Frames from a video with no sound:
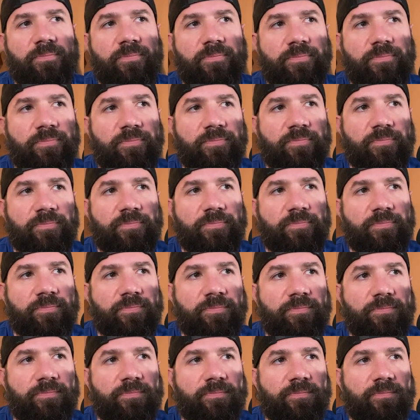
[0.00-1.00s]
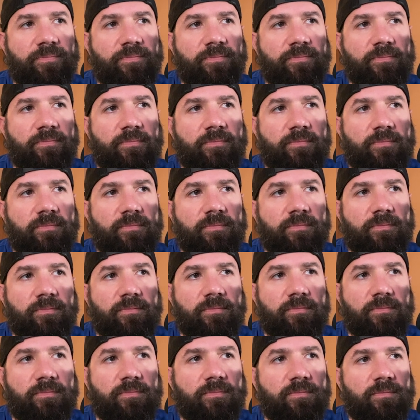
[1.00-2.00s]

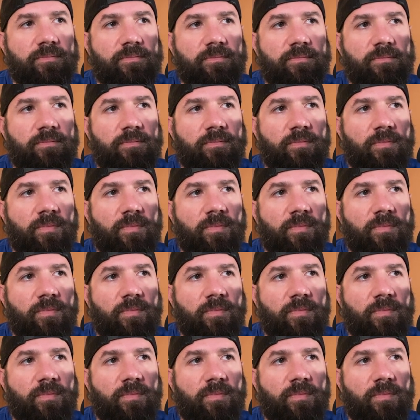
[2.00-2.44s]
[no speech]